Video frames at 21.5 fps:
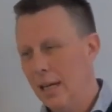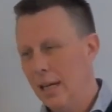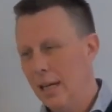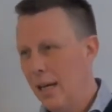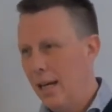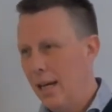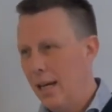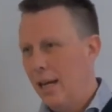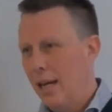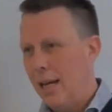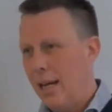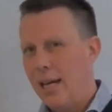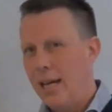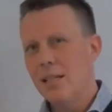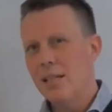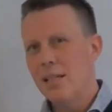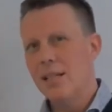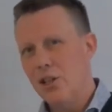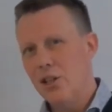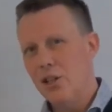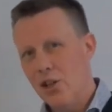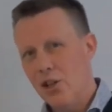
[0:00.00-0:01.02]
In C#
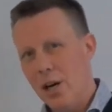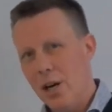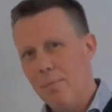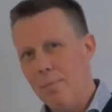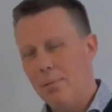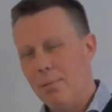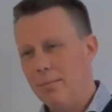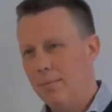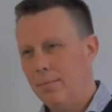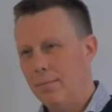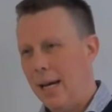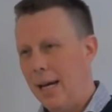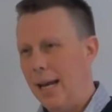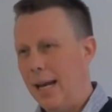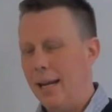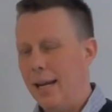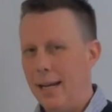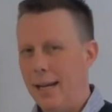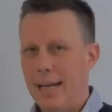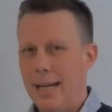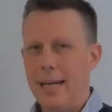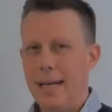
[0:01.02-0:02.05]
and
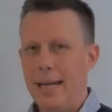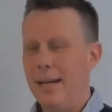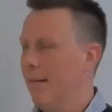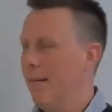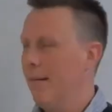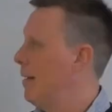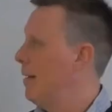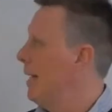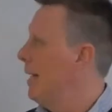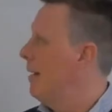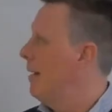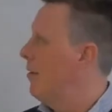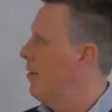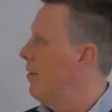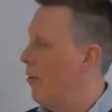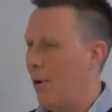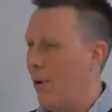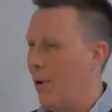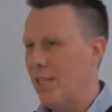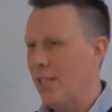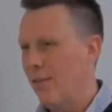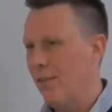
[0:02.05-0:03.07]
in the
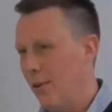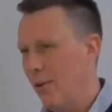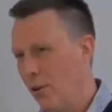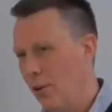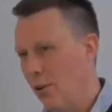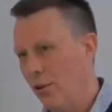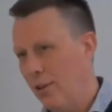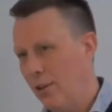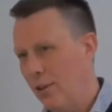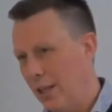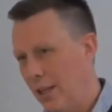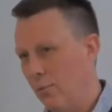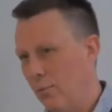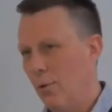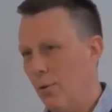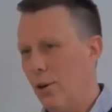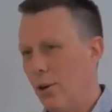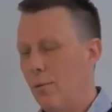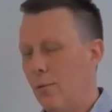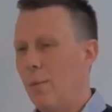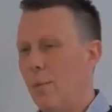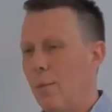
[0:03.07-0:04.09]
rest of the .NET world,
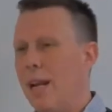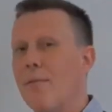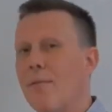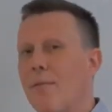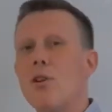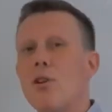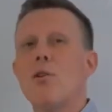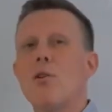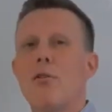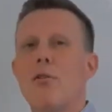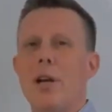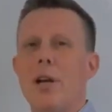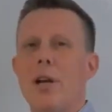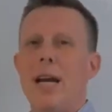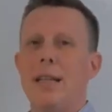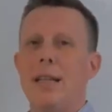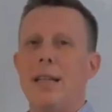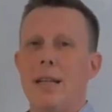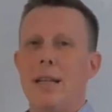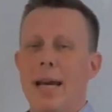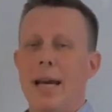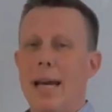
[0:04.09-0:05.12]
whenever you create
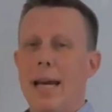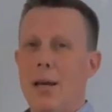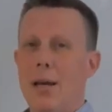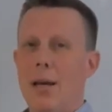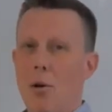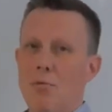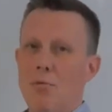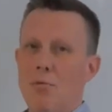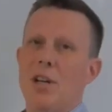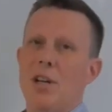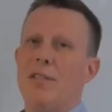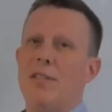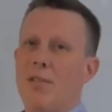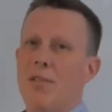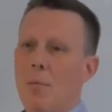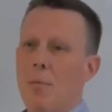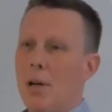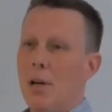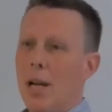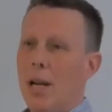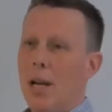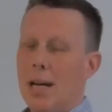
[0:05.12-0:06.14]
an object from a
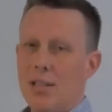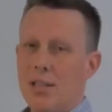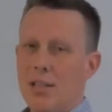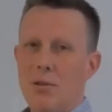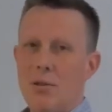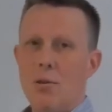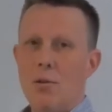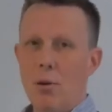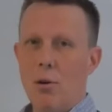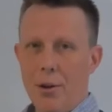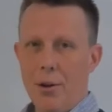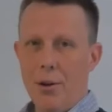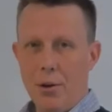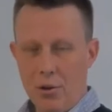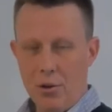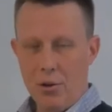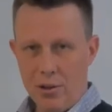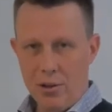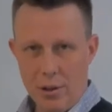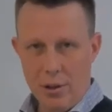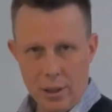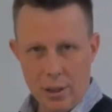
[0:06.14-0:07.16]
class, you call a
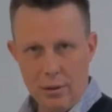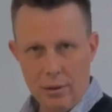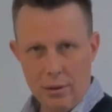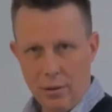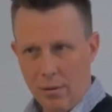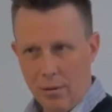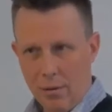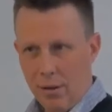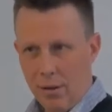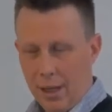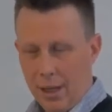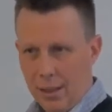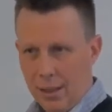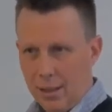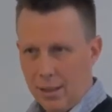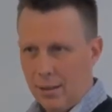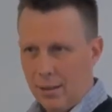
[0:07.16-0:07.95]
constructor on things.